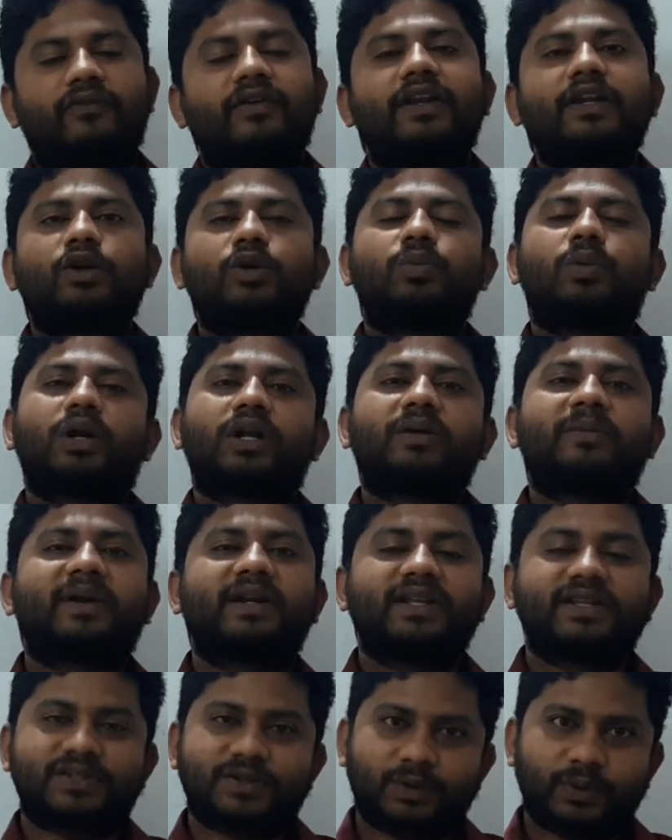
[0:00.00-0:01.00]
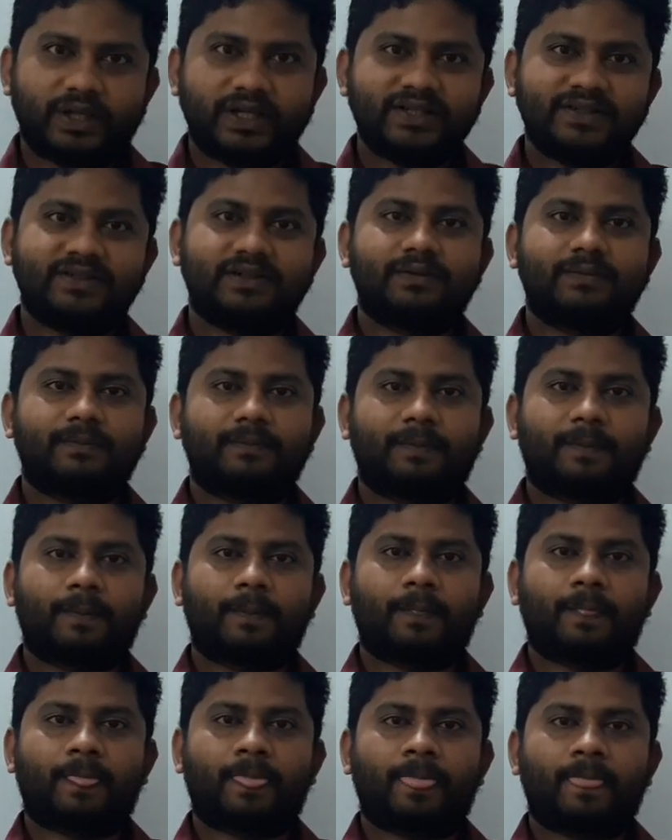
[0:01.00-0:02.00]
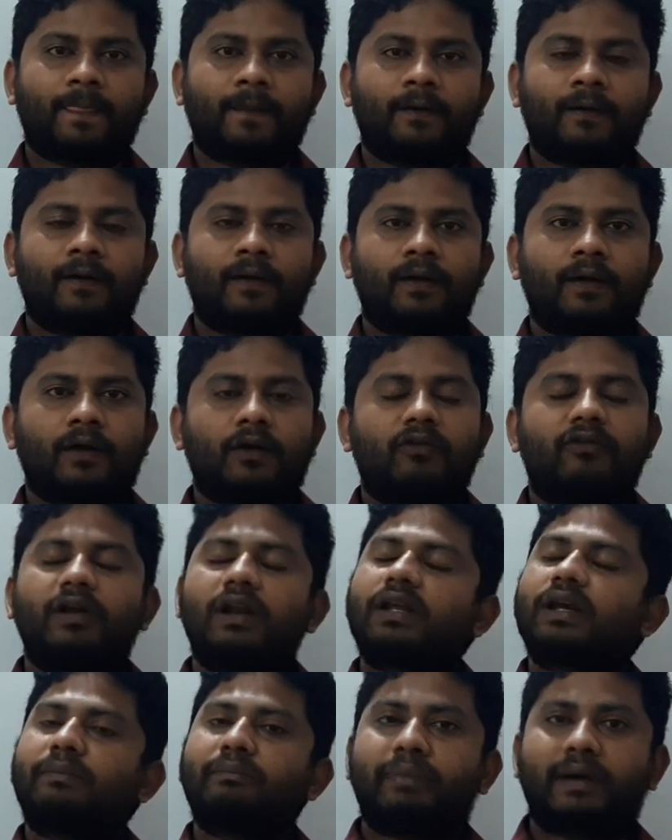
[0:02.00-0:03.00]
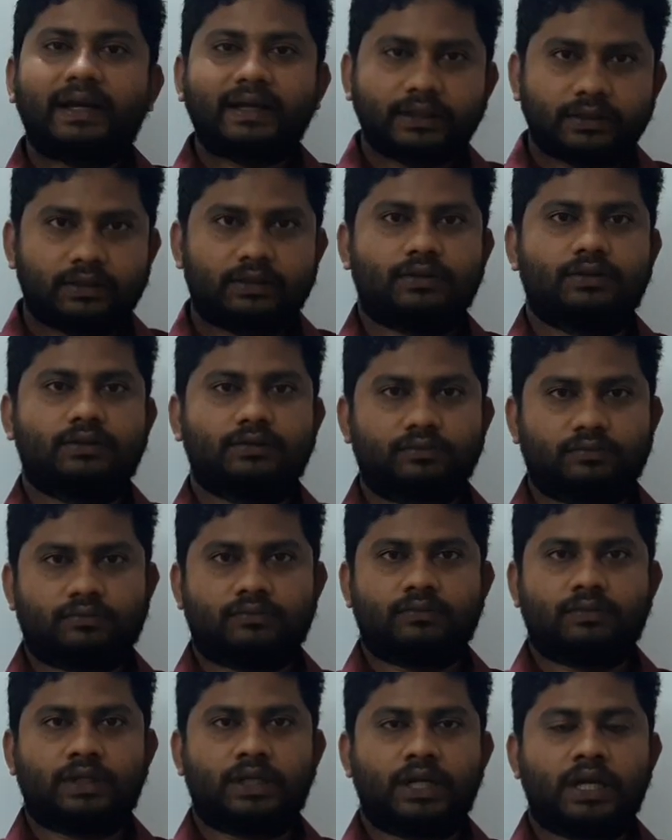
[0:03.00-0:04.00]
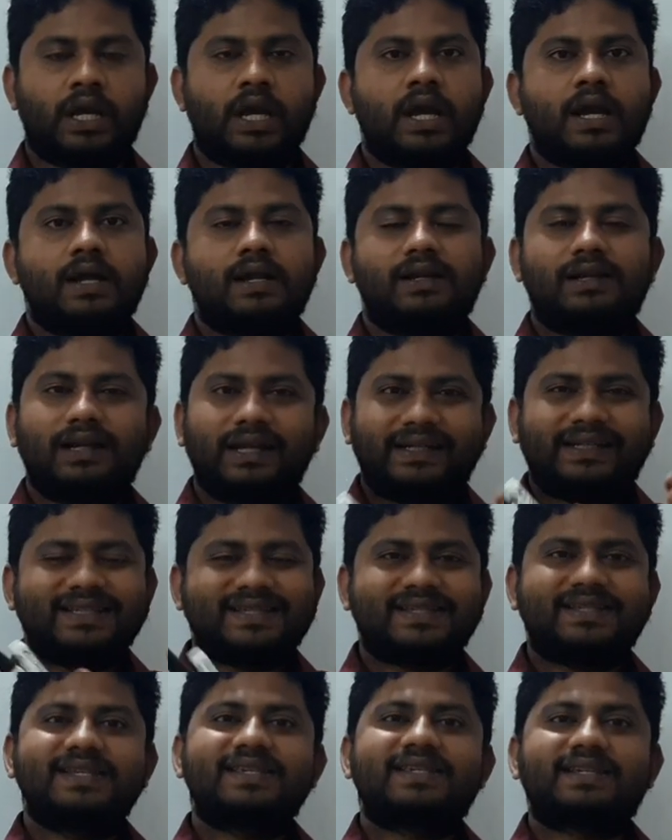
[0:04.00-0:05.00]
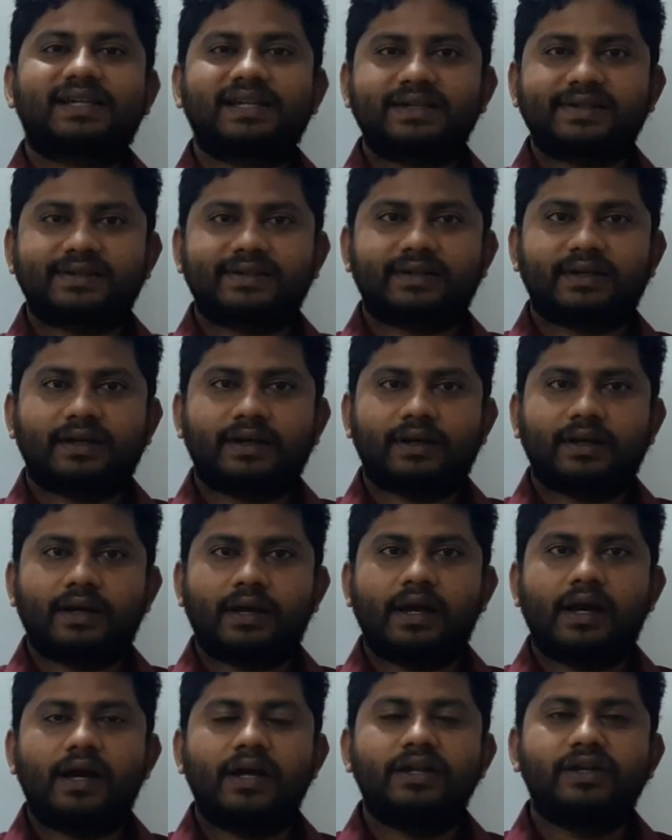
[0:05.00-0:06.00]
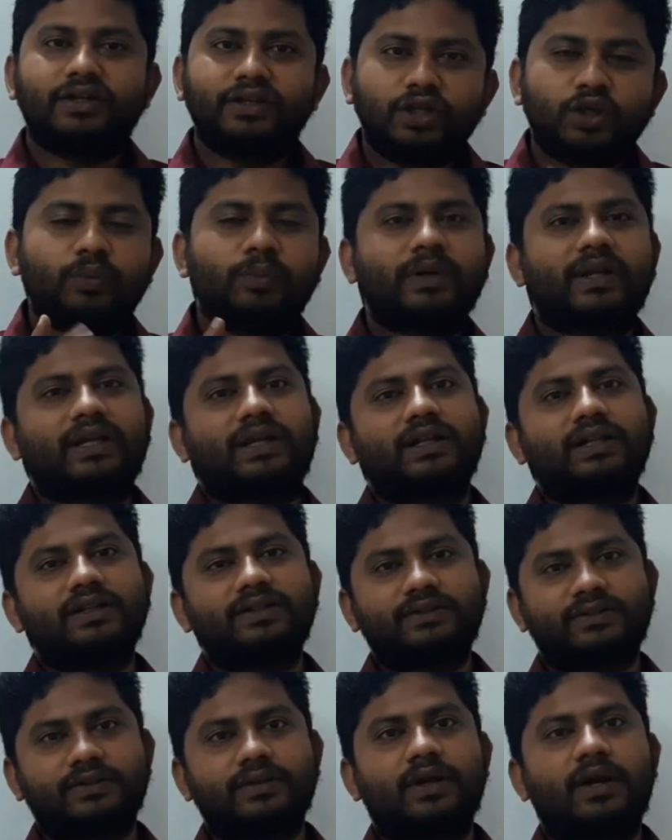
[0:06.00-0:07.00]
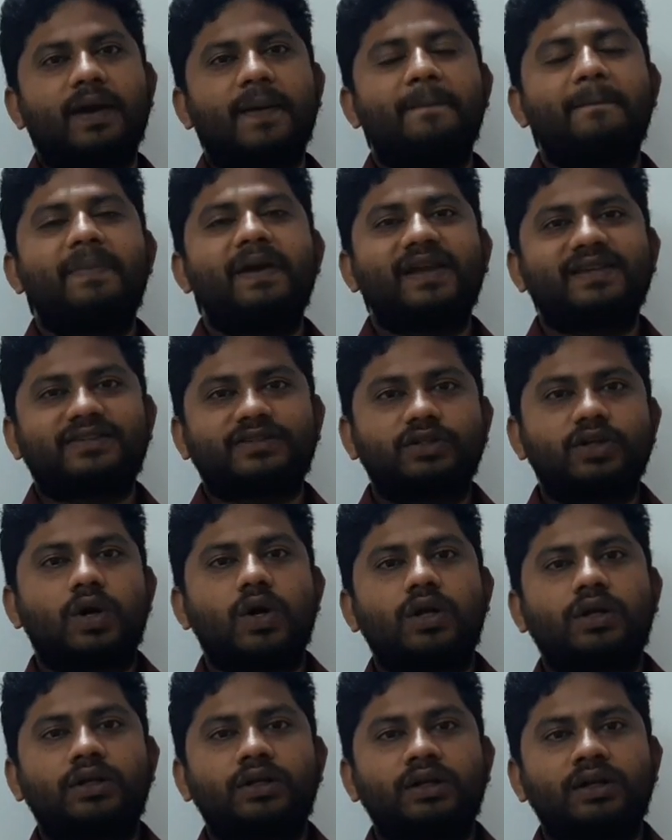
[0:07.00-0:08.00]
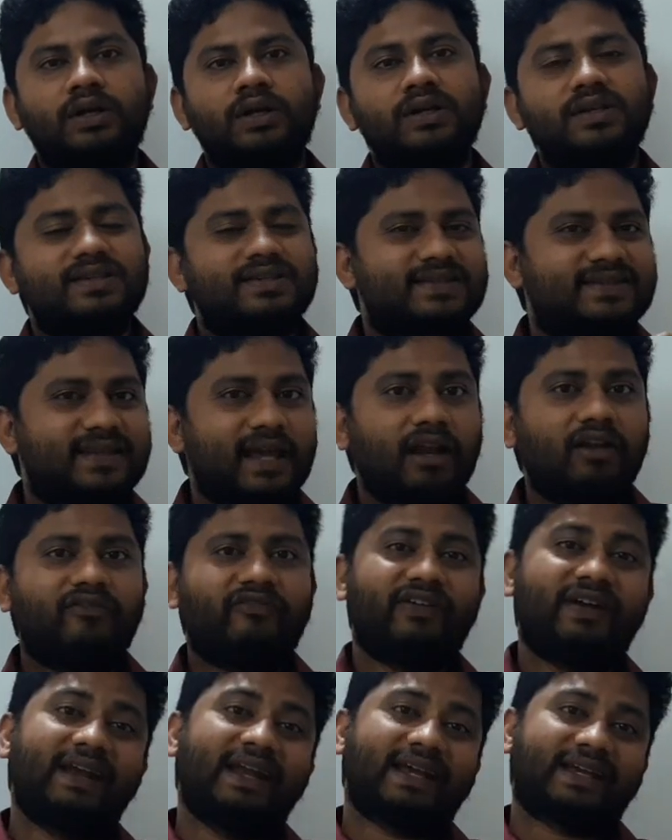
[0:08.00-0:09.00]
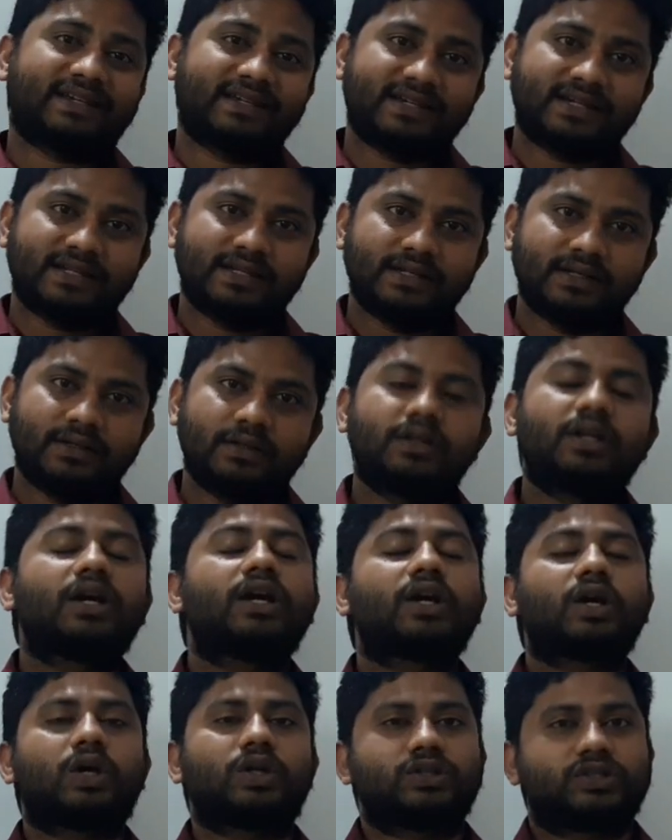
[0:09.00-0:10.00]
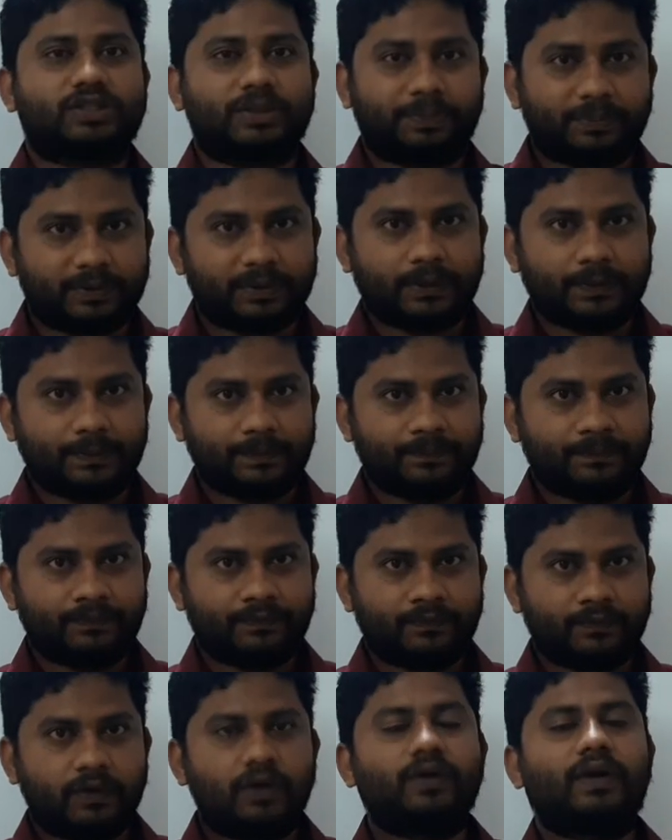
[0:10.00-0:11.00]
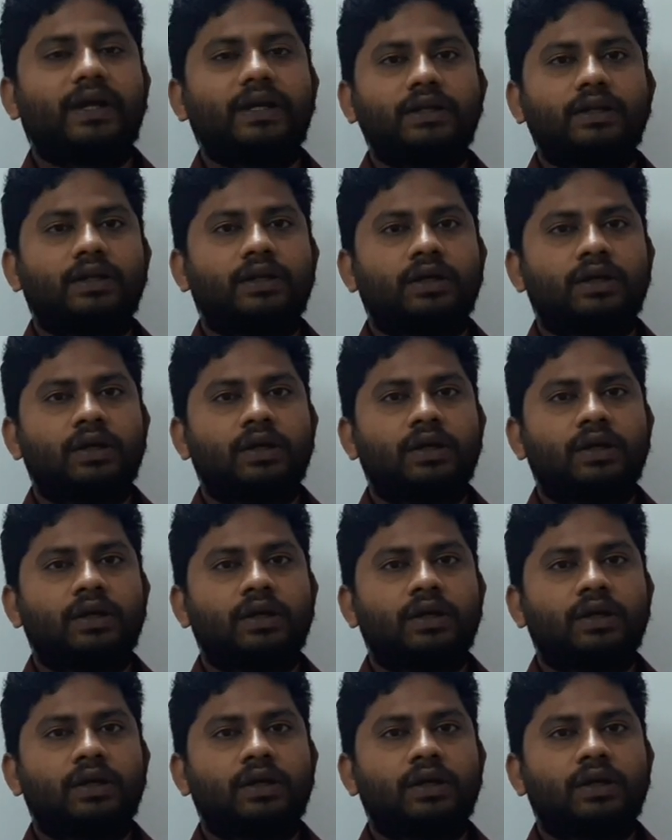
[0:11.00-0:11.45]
Very good morning, my dear students. Welcome back. Let us discuss numericals based on self-induction concept. Alright?